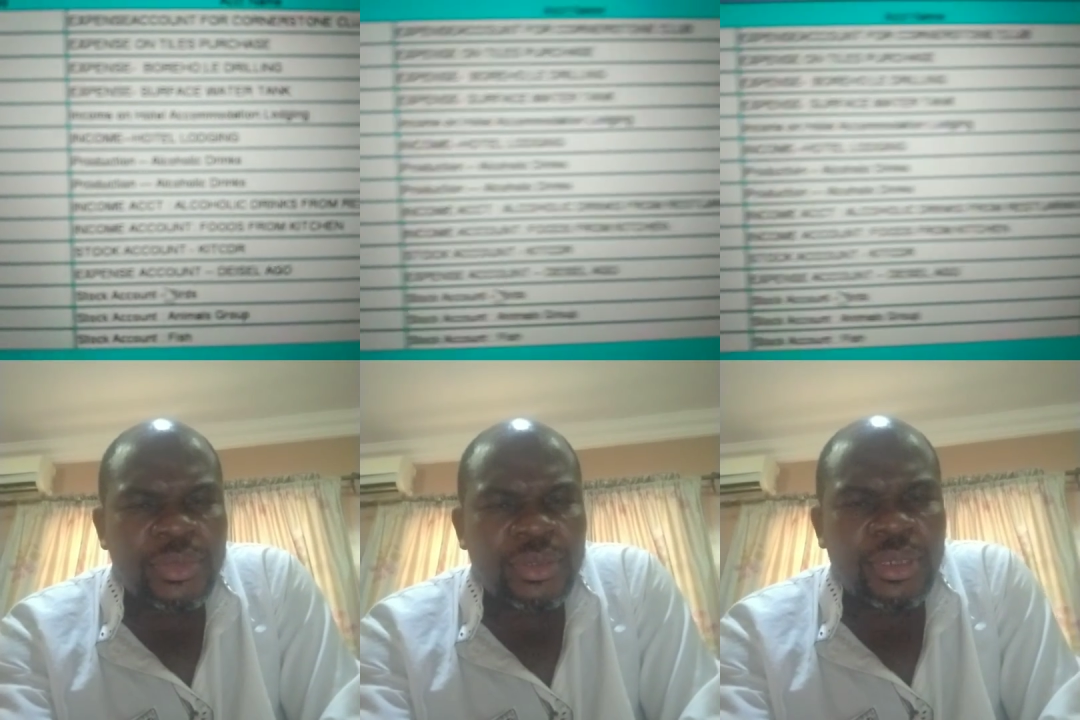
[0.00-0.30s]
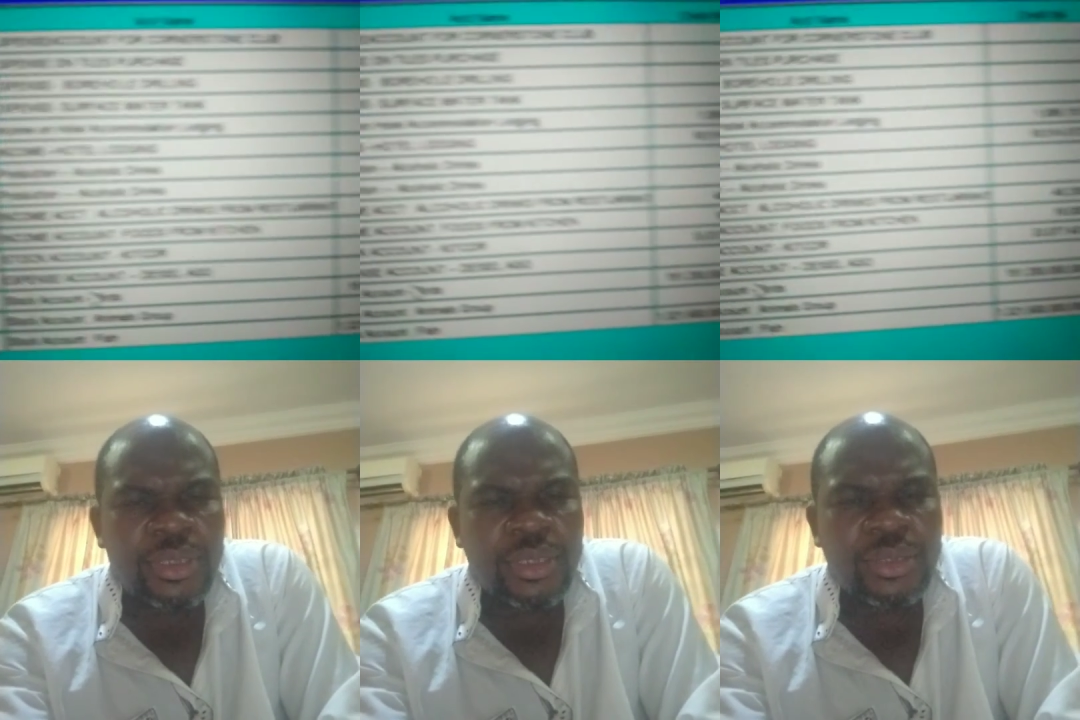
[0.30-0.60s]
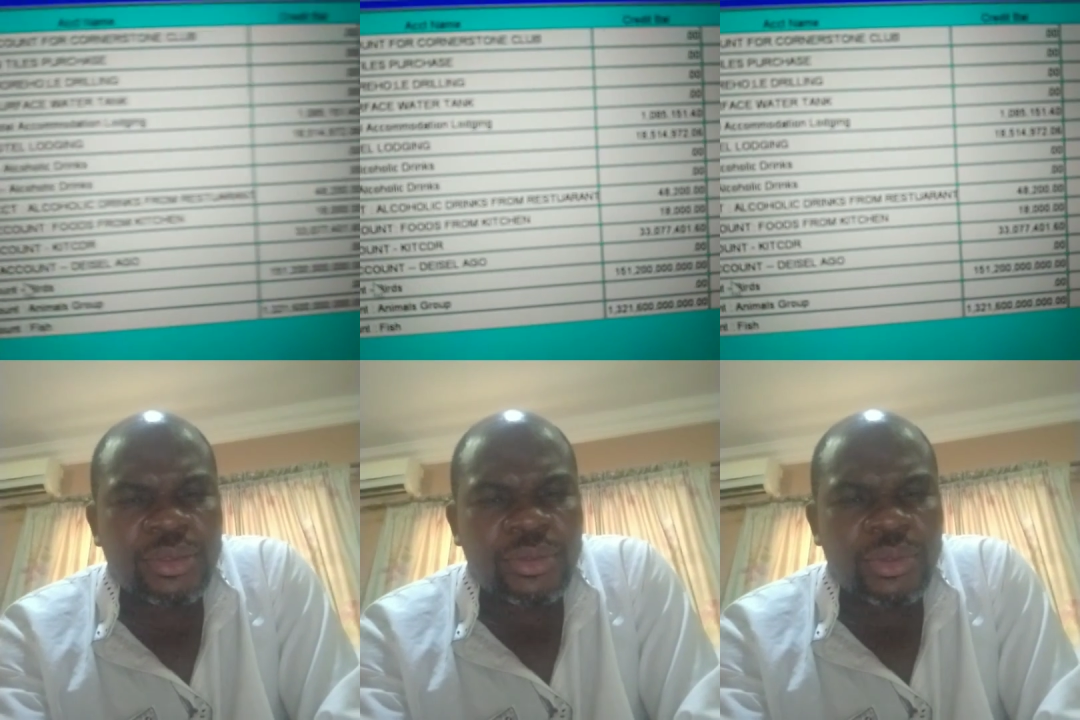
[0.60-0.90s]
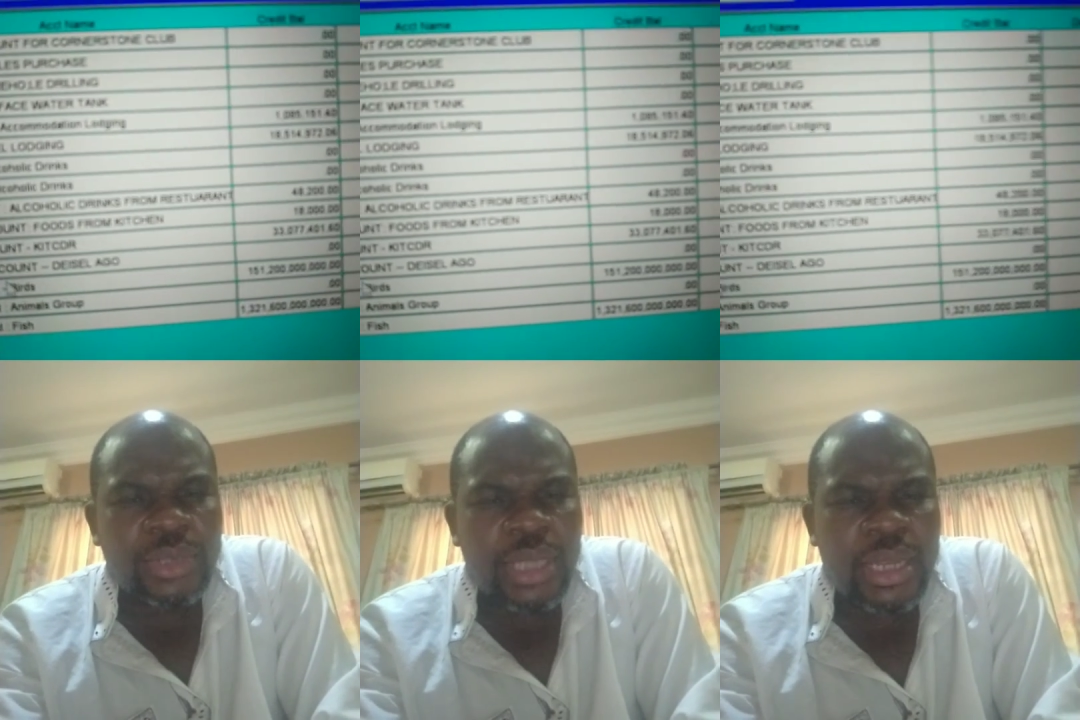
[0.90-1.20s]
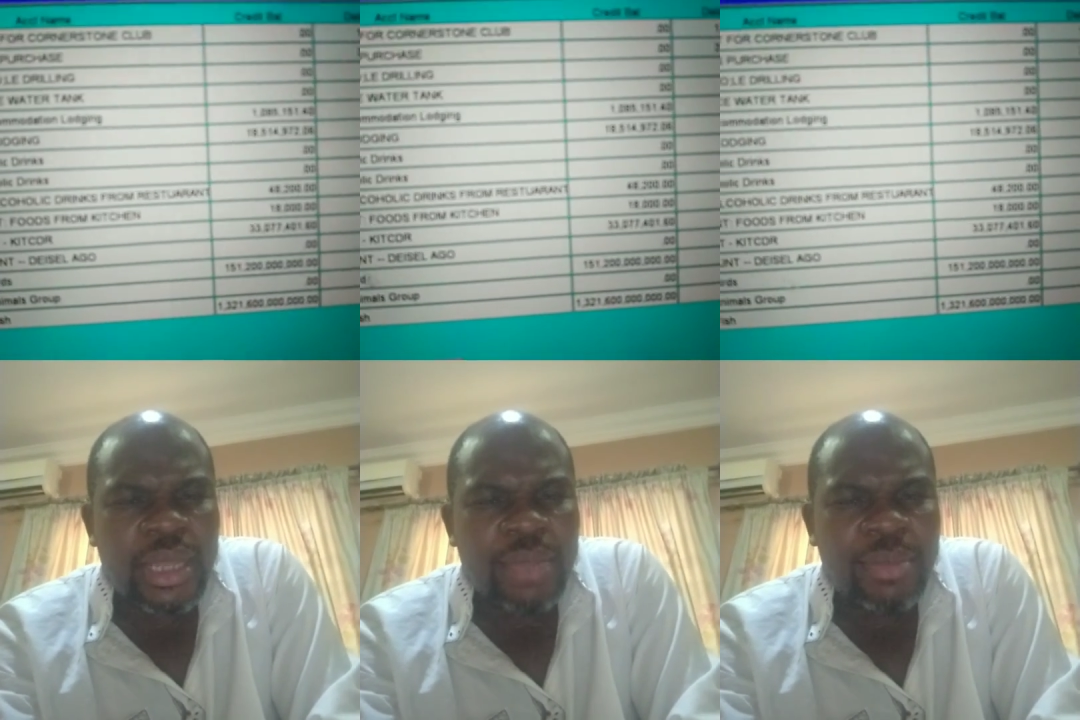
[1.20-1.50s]
the total
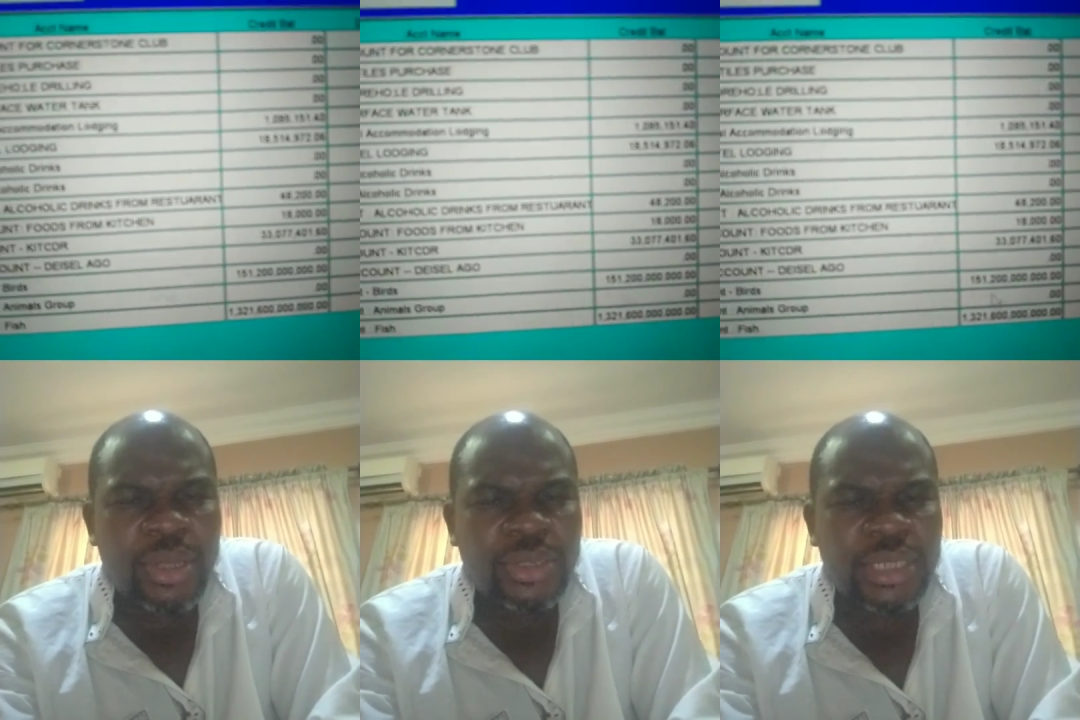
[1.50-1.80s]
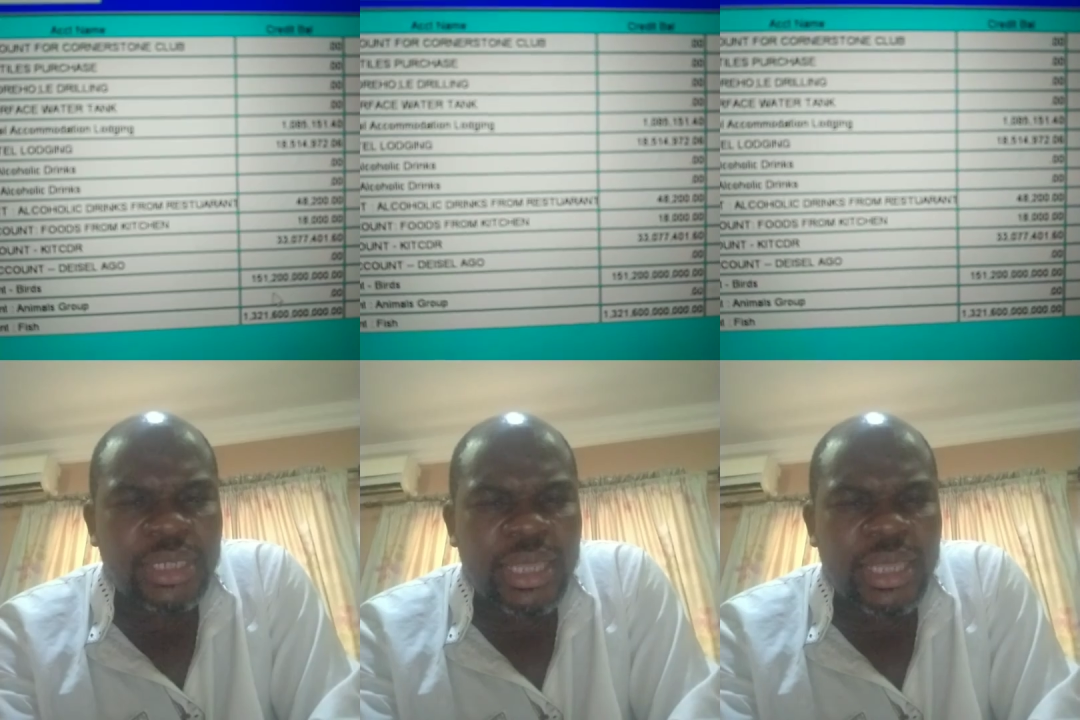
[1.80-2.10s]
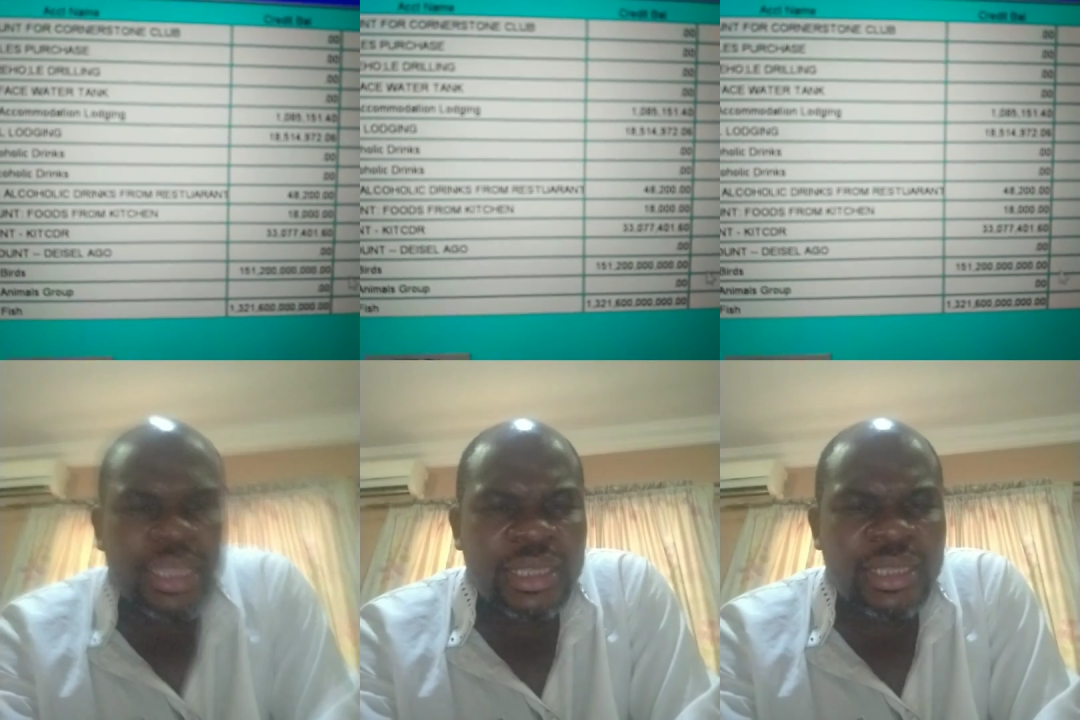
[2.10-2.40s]
amount there